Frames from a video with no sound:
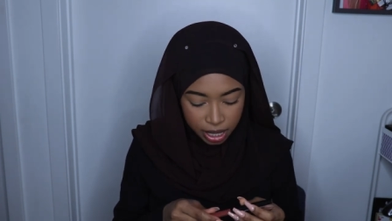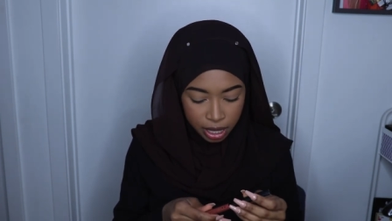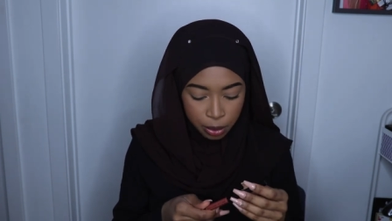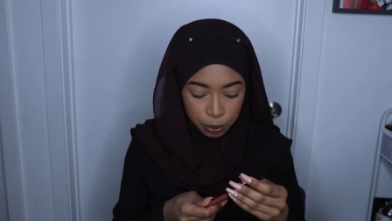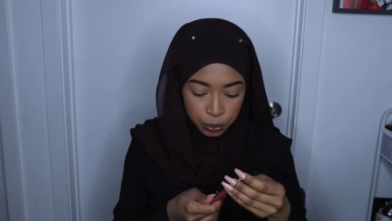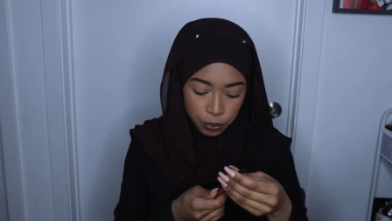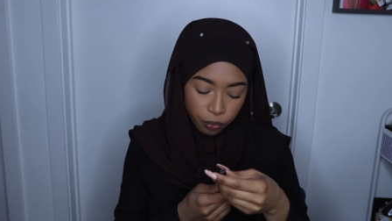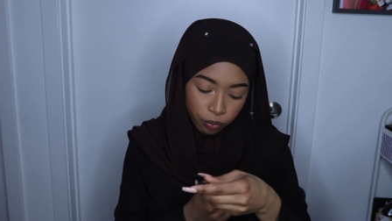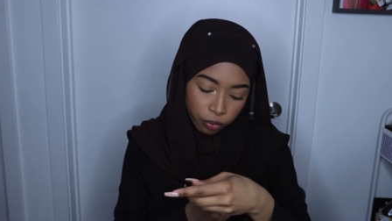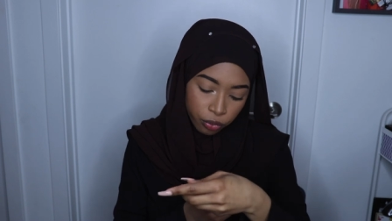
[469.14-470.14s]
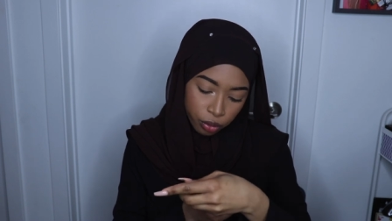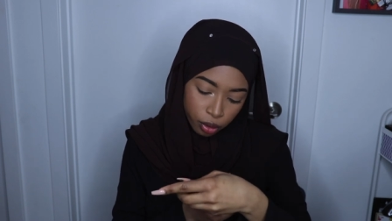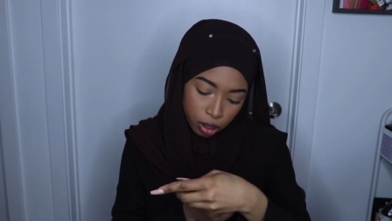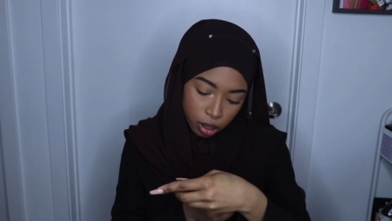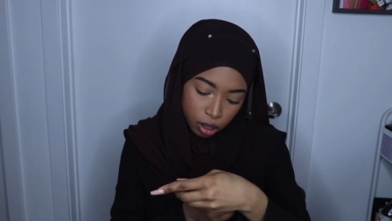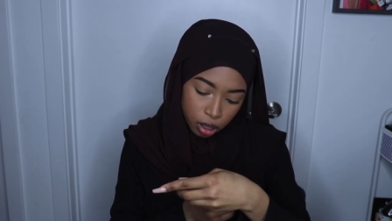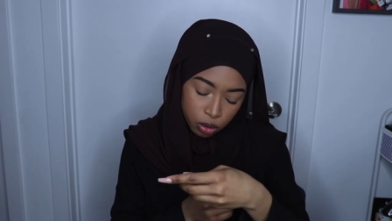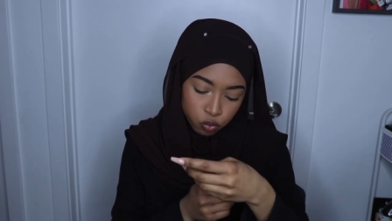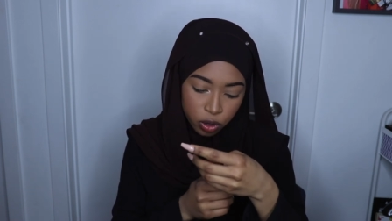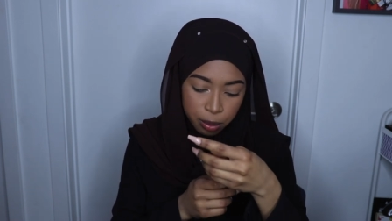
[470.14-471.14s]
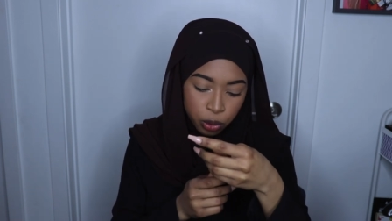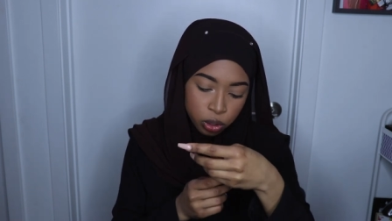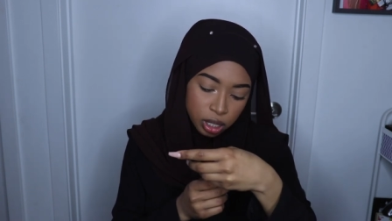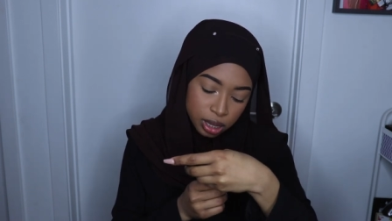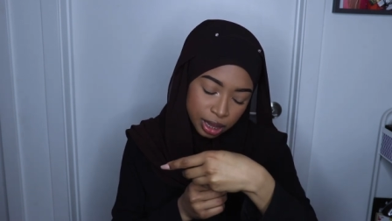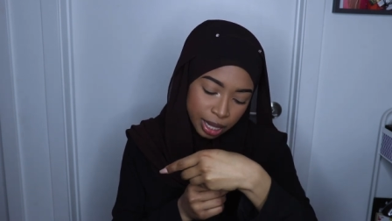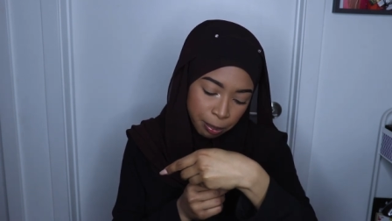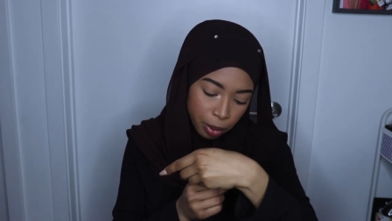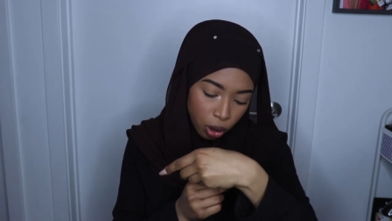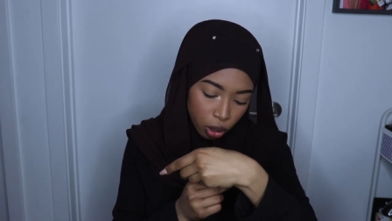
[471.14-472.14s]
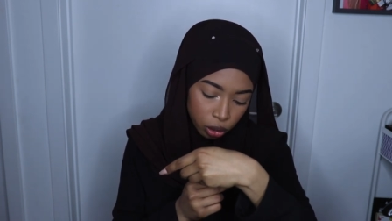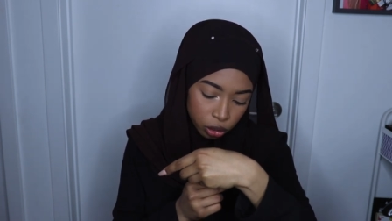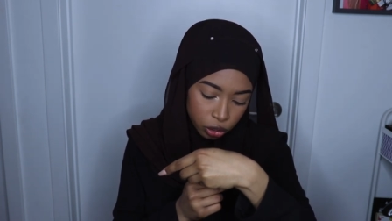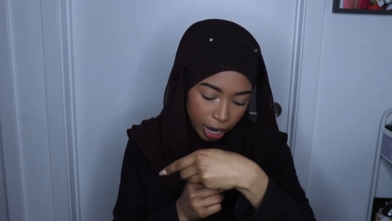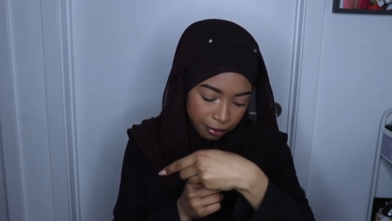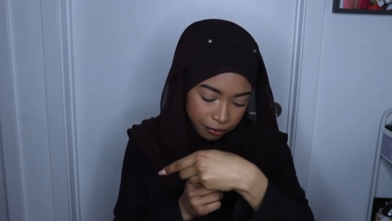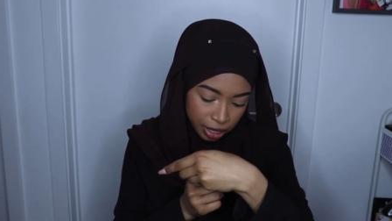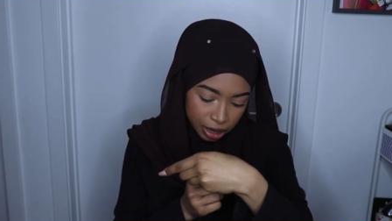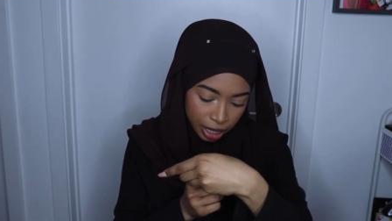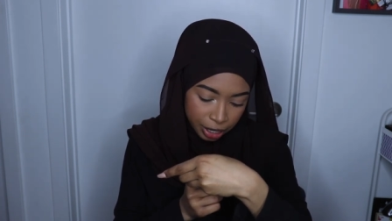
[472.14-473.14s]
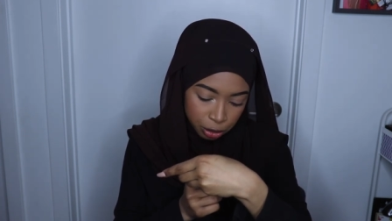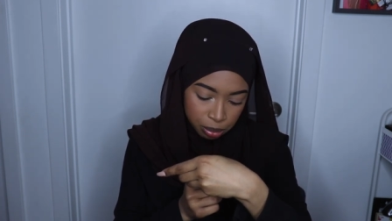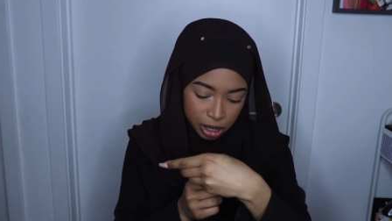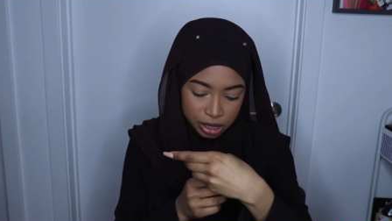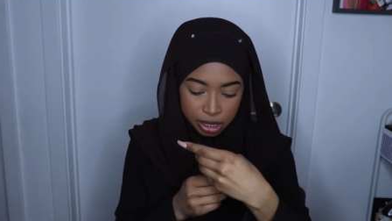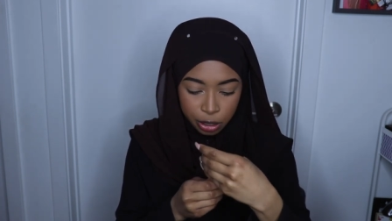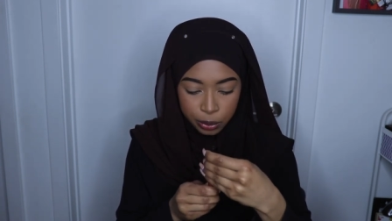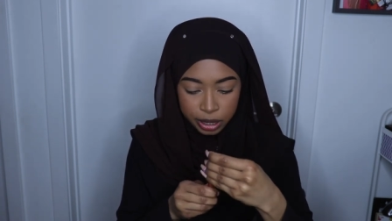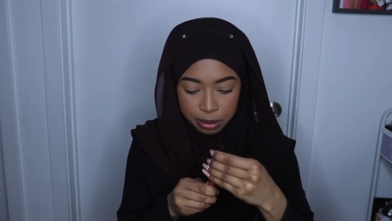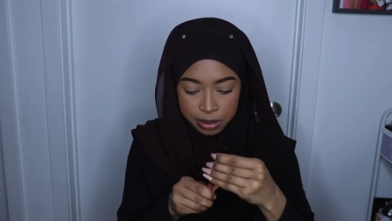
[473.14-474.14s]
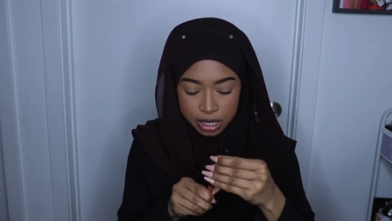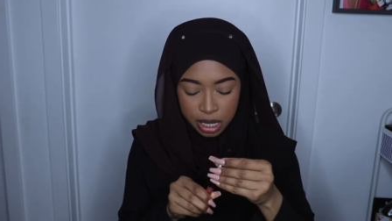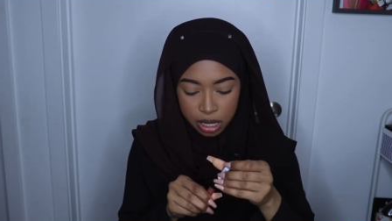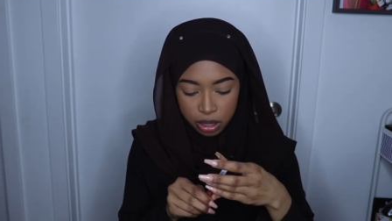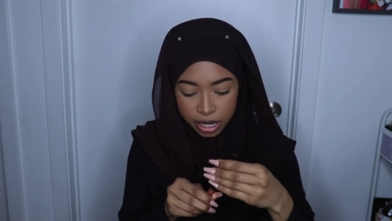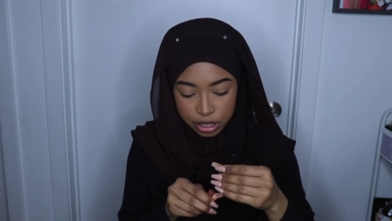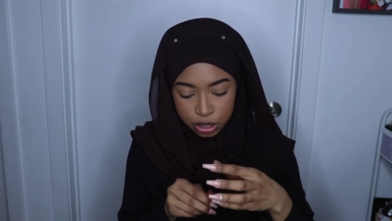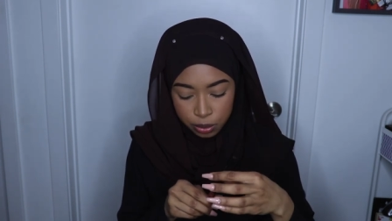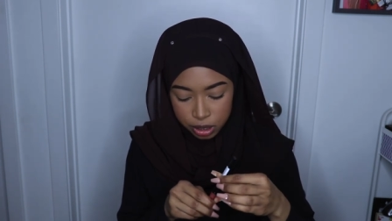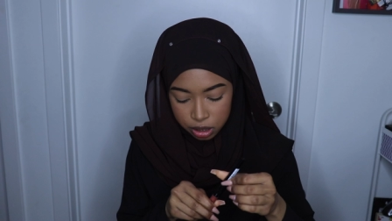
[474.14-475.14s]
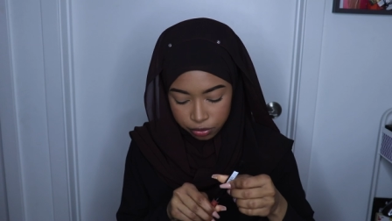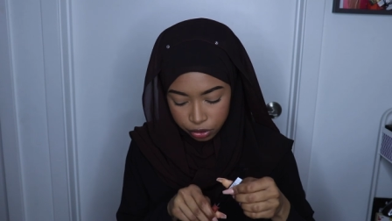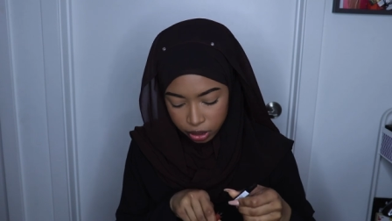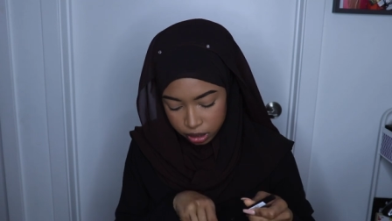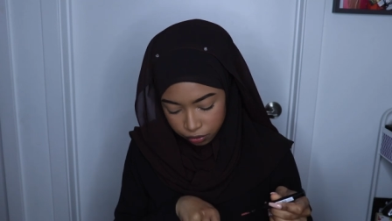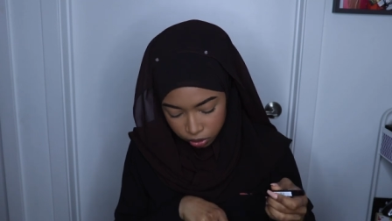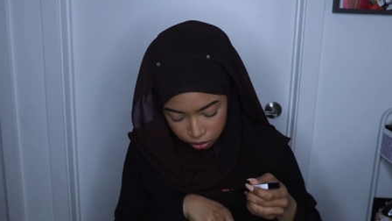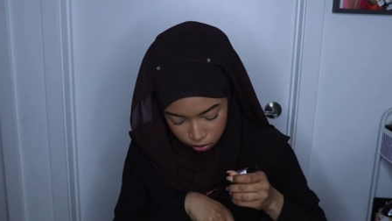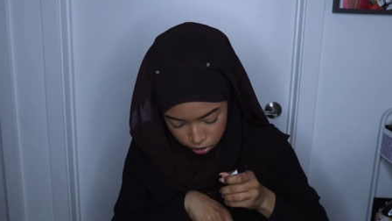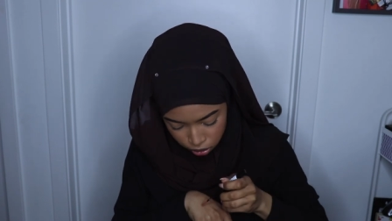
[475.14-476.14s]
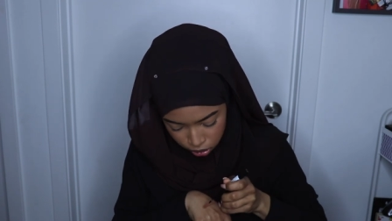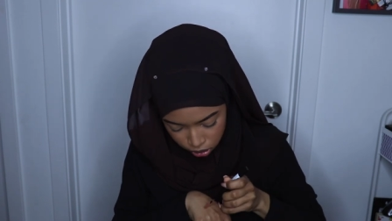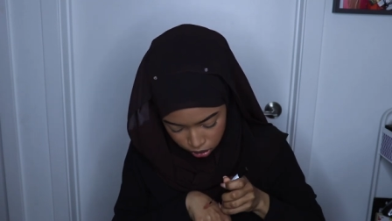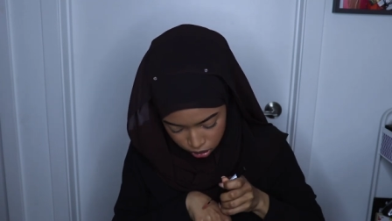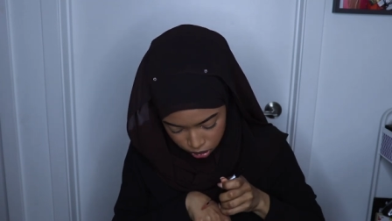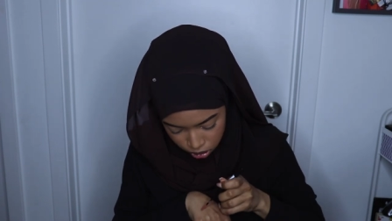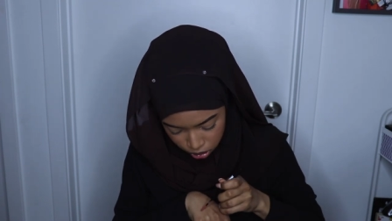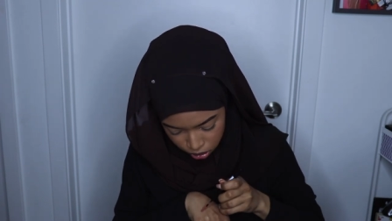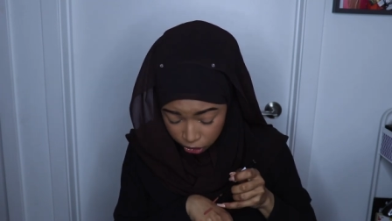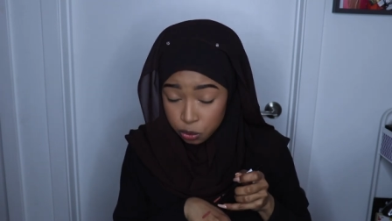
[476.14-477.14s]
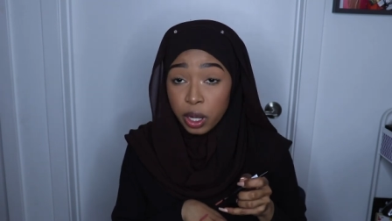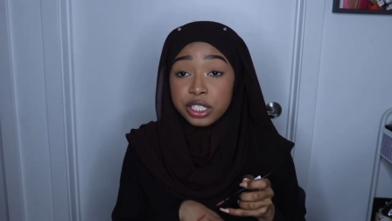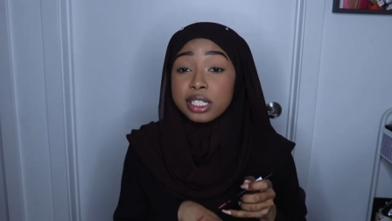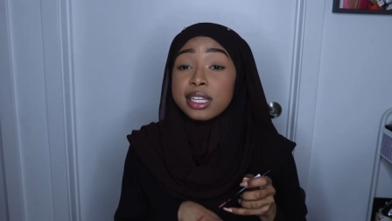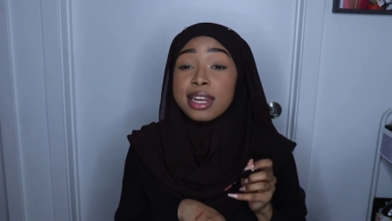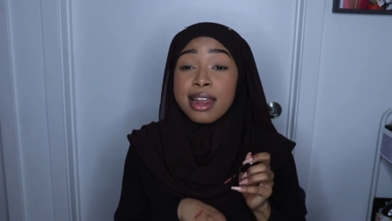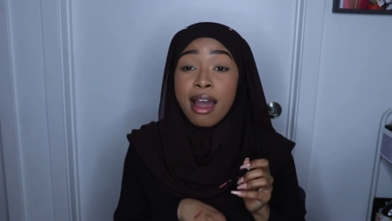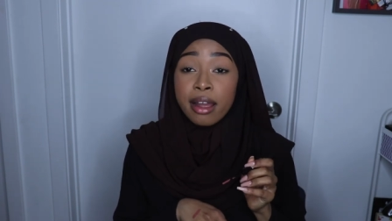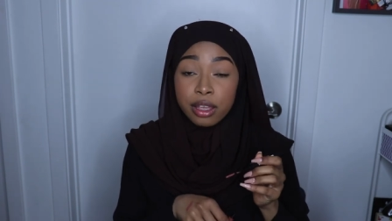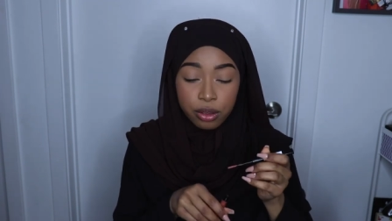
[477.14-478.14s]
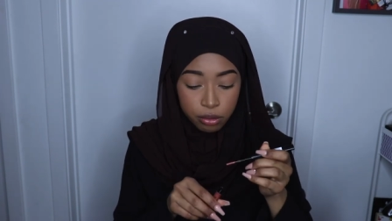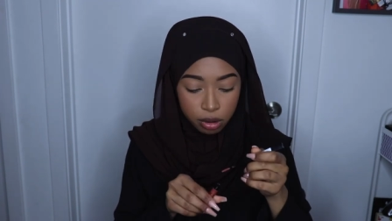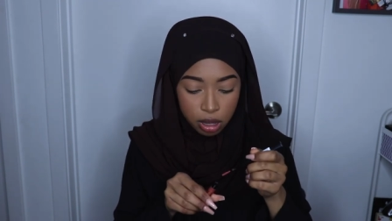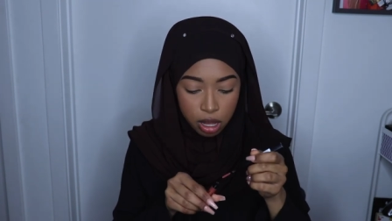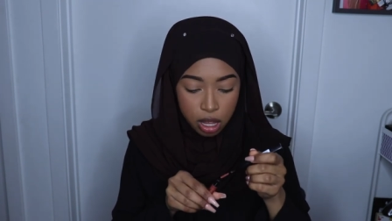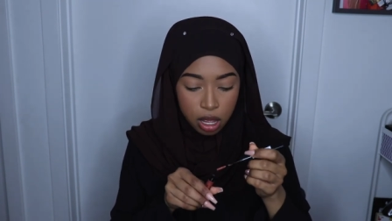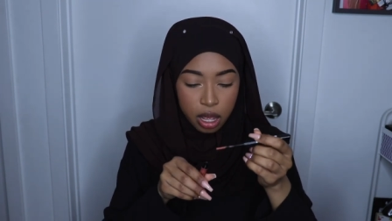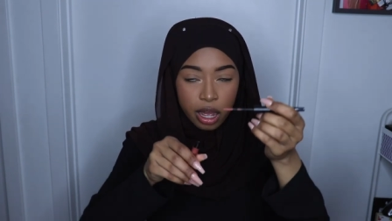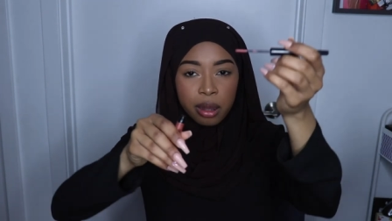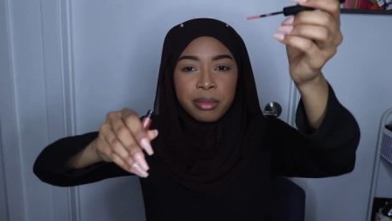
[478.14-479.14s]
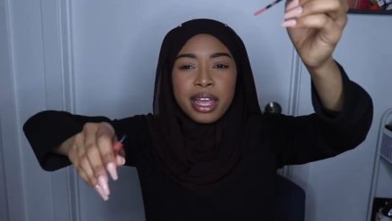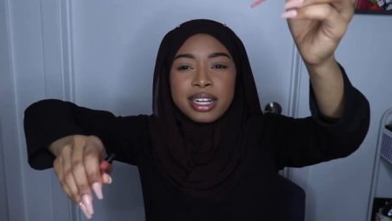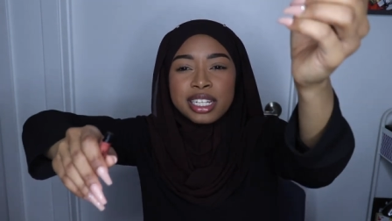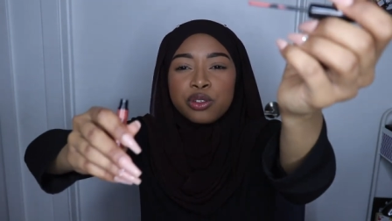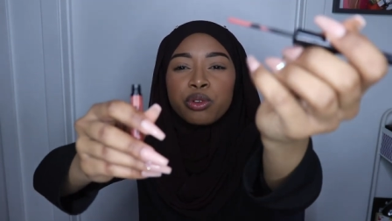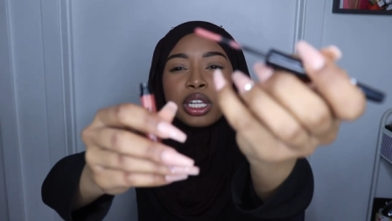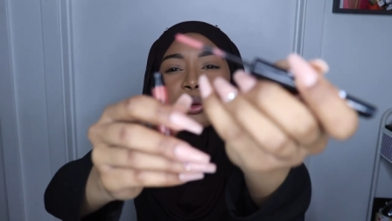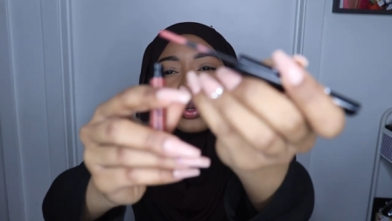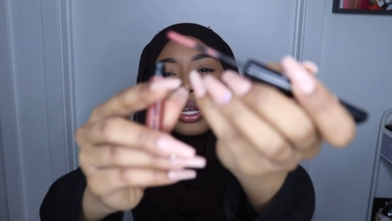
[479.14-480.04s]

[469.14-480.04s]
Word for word: the Rimmel Lip Art Graphic Liner Plus Liquid Lipstick. I'll actually swatch this for you guys if you guys want to see it. This swatch is not cute. Um, and it's really